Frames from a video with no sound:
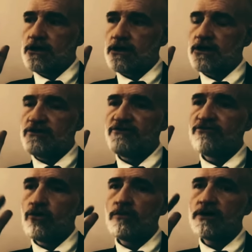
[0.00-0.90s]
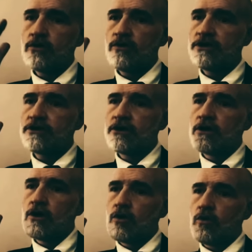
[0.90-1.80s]
conforming with
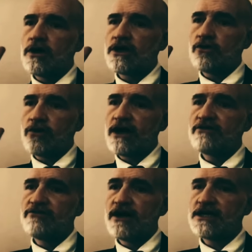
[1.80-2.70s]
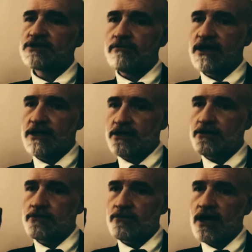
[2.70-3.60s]
what gratifies men